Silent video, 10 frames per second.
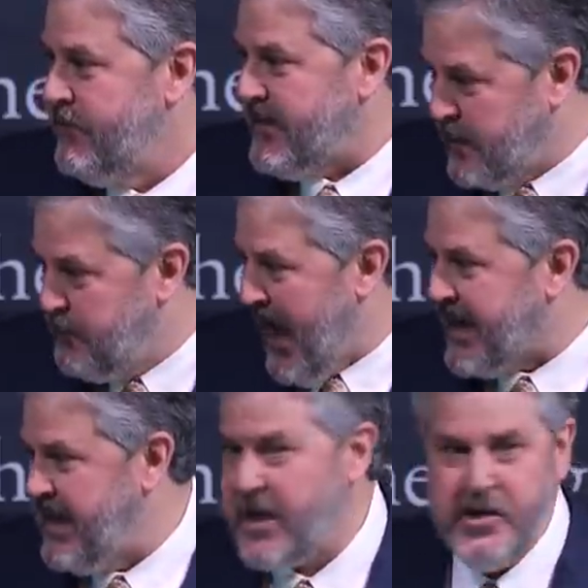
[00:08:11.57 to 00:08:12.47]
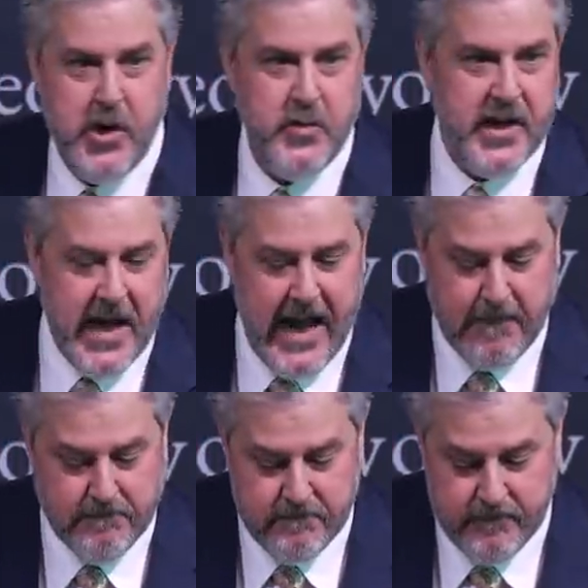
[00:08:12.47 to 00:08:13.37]
that's beckoning you to
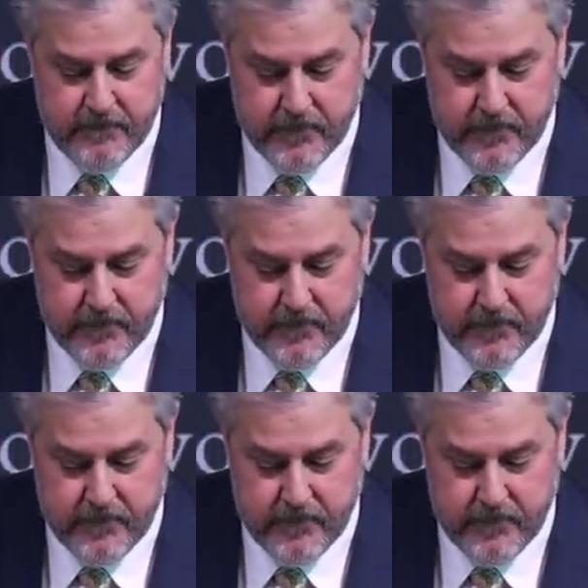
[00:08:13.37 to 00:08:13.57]
come.